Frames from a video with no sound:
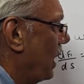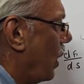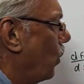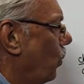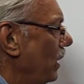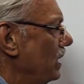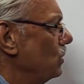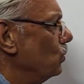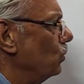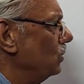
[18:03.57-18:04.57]
see how
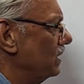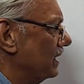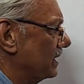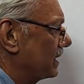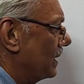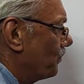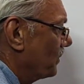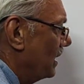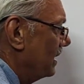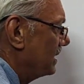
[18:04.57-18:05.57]
I do this.
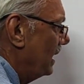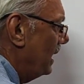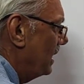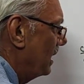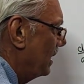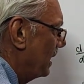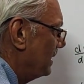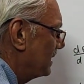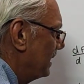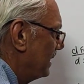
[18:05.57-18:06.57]
See here
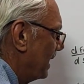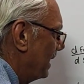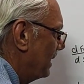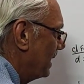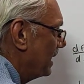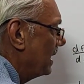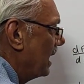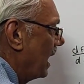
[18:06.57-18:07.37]
I see that